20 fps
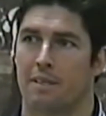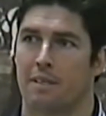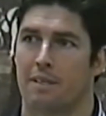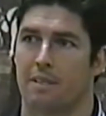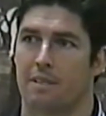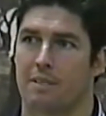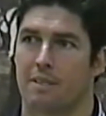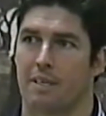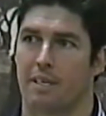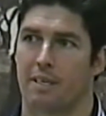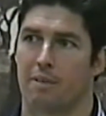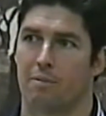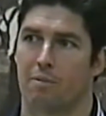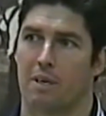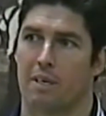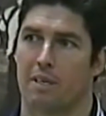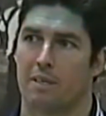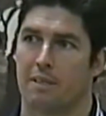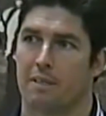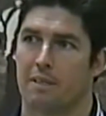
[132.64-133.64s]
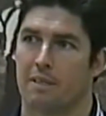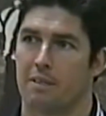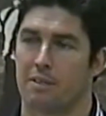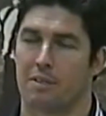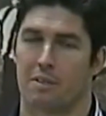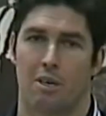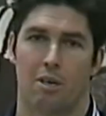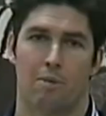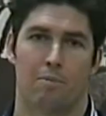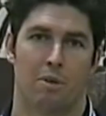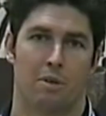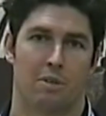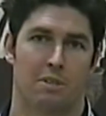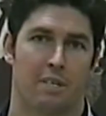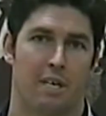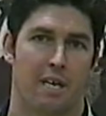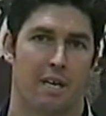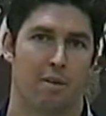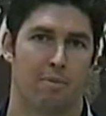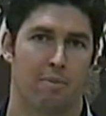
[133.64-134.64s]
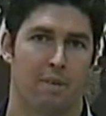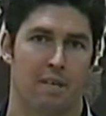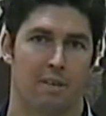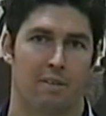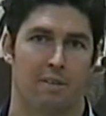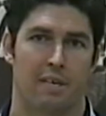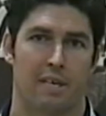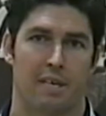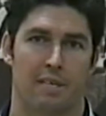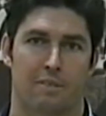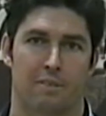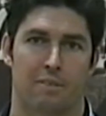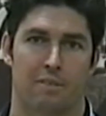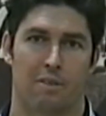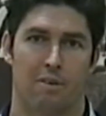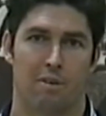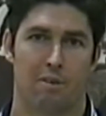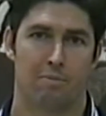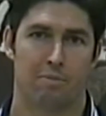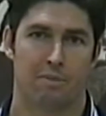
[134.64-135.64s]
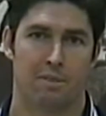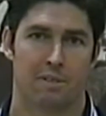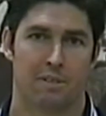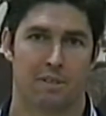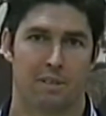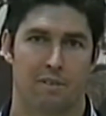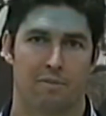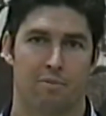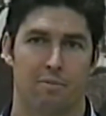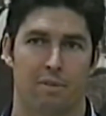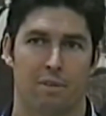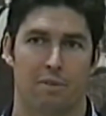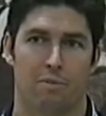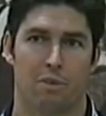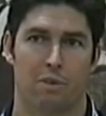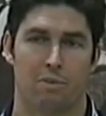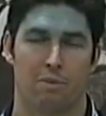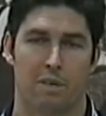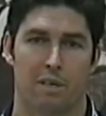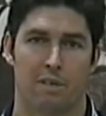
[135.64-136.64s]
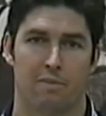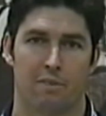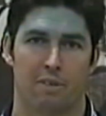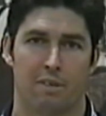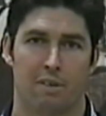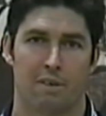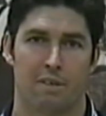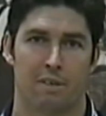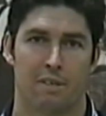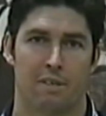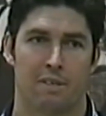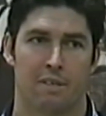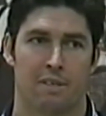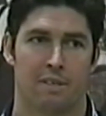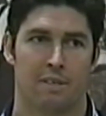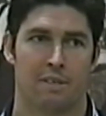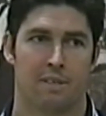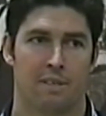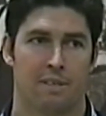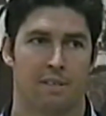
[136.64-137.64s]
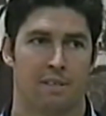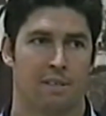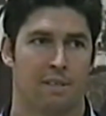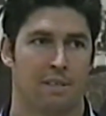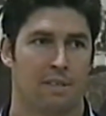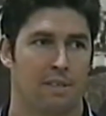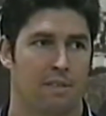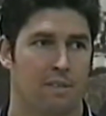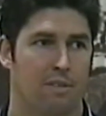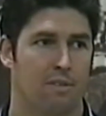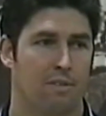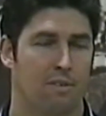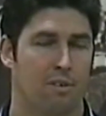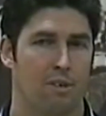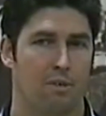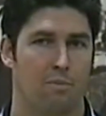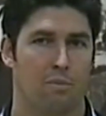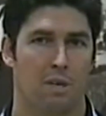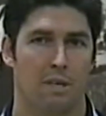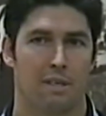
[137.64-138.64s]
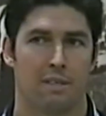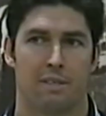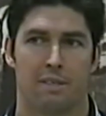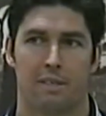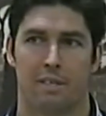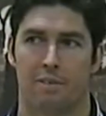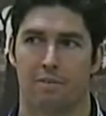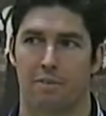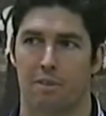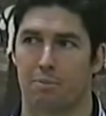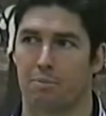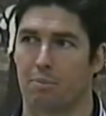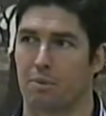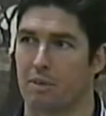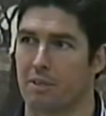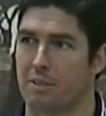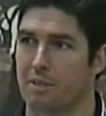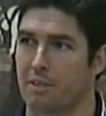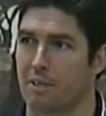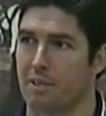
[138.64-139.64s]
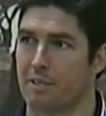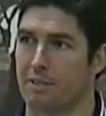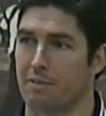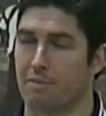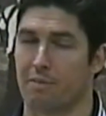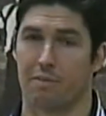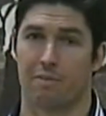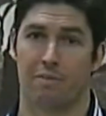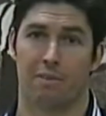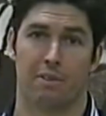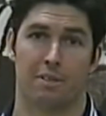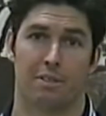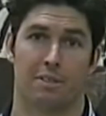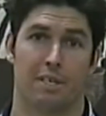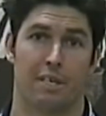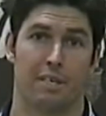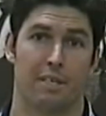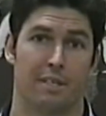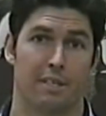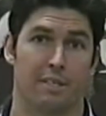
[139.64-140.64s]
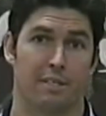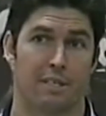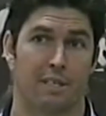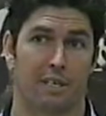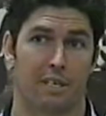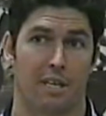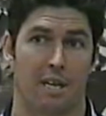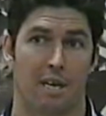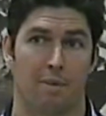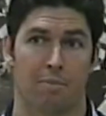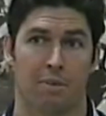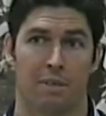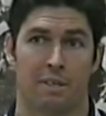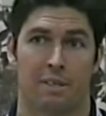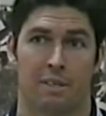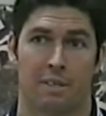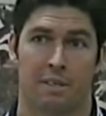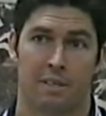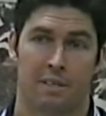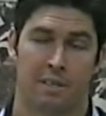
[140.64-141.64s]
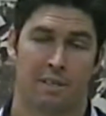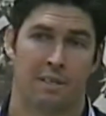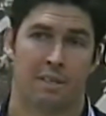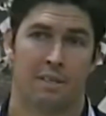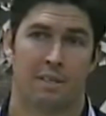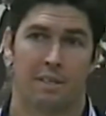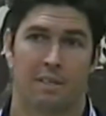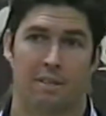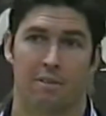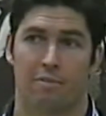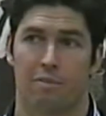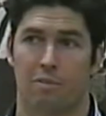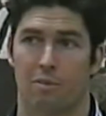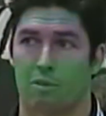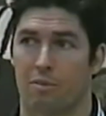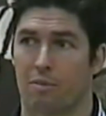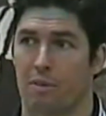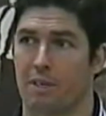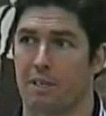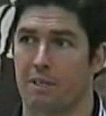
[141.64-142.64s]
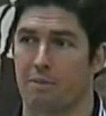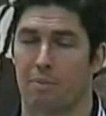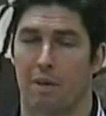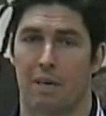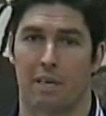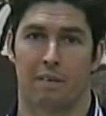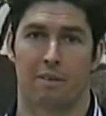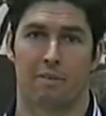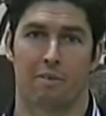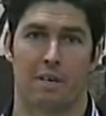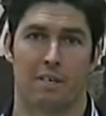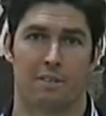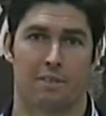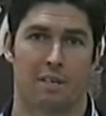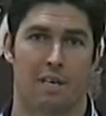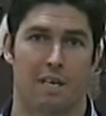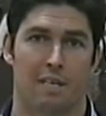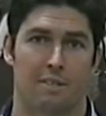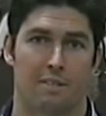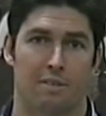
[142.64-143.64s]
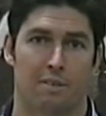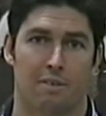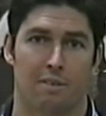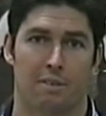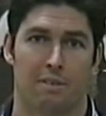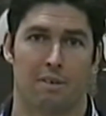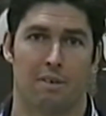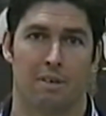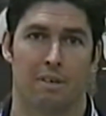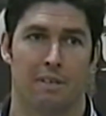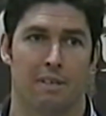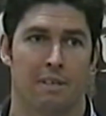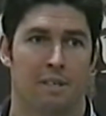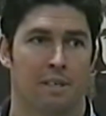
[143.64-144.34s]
The second one, you stole my towel about a thousand times, left me with a wet one every night. The third one, you never did pre-season for the first 10 years of the club. And the fourth one is, my congratulations on tonight.